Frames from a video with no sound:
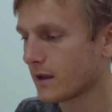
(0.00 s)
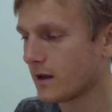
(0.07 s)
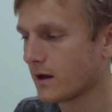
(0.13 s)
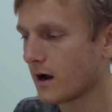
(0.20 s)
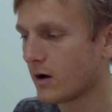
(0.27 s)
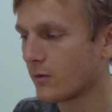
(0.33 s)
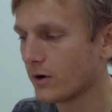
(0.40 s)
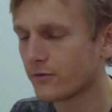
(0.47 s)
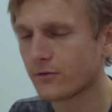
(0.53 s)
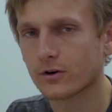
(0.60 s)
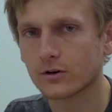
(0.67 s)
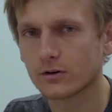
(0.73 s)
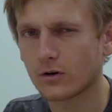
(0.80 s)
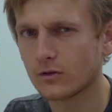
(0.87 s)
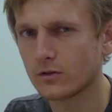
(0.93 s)

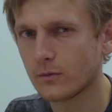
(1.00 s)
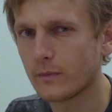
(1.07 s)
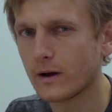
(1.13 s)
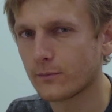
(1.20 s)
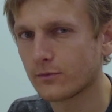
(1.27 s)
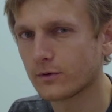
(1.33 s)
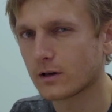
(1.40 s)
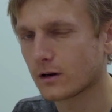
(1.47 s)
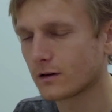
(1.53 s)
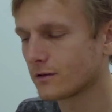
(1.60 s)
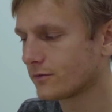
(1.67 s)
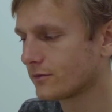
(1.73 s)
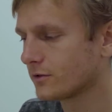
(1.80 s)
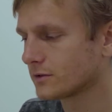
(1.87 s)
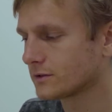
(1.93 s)
however, on the map we kind
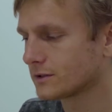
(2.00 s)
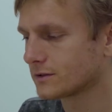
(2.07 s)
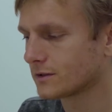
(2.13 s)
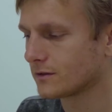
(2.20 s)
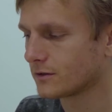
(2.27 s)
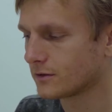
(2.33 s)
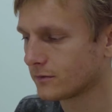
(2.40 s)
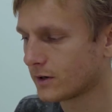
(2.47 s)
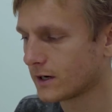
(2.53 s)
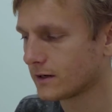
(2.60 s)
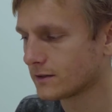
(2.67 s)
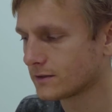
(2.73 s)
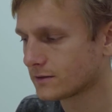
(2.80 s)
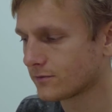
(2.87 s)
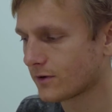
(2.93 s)
of know that, oh well,
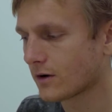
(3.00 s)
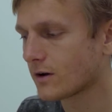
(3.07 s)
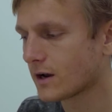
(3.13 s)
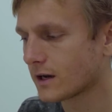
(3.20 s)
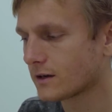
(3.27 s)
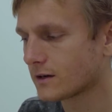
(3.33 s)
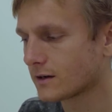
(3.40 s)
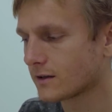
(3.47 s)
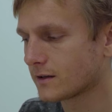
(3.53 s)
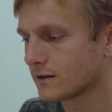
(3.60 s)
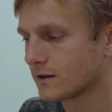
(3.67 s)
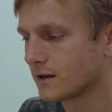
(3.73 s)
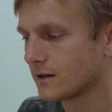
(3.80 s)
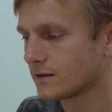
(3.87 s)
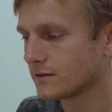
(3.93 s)
it's very likely,
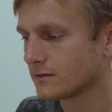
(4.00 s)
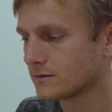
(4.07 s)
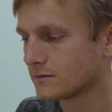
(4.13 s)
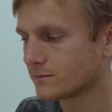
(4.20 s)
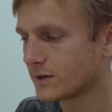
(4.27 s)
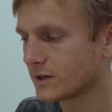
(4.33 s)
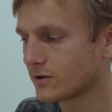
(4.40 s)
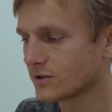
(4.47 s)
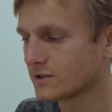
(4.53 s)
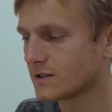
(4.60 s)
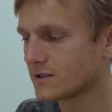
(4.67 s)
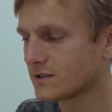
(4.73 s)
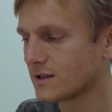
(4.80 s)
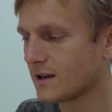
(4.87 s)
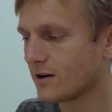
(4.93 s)
because
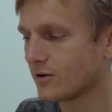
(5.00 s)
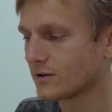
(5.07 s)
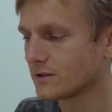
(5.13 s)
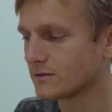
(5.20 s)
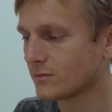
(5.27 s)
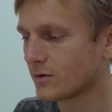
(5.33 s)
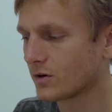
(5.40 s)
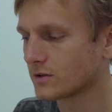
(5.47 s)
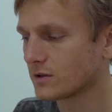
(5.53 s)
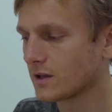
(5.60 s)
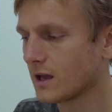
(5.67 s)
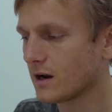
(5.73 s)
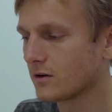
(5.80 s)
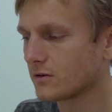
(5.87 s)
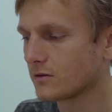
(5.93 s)
this yellow is among the
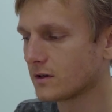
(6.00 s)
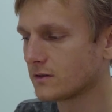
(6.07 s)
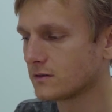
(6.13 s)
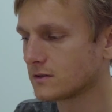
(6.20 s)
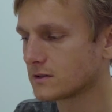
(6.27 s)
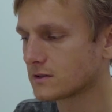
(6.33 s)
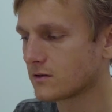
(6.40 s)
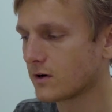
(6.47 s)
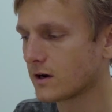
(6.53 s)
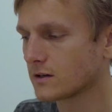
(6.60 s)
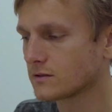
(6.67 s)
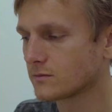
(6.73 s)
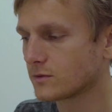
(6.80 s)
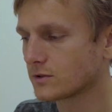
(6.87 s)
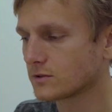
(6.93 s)
yellow and this square
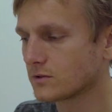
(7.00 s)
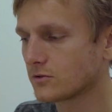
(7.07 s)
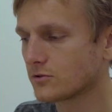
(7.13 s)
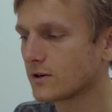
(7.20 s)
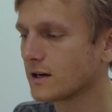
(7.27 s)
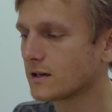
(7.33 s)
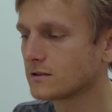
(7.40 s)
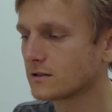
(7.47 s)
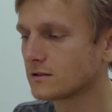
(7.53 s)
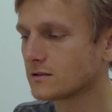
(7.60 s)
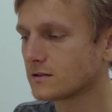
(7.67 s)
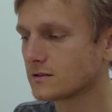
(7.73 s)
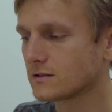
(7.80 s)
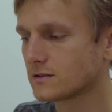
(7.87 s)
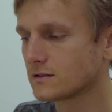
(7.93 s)
is among the gray, that
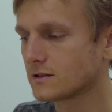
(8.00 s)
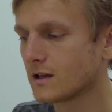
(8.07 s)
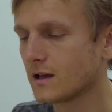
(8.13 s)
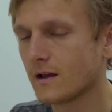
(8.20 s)
this is